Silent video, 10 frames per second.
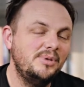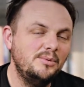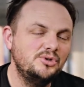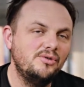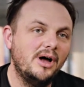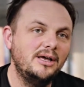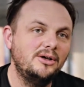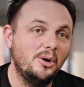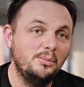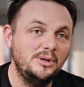Beer was
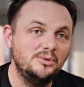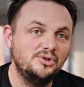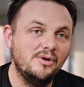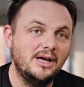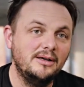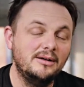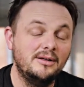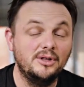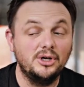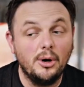great, company was great.
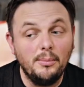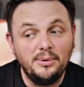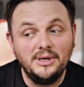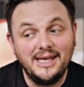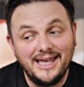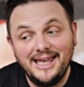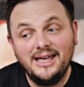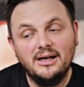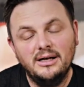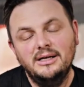The company
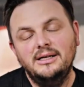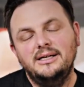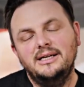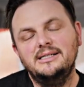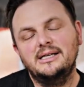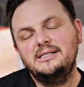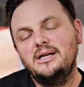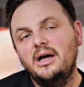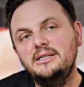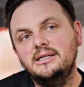here is
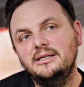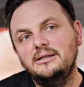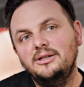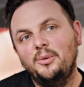exciting.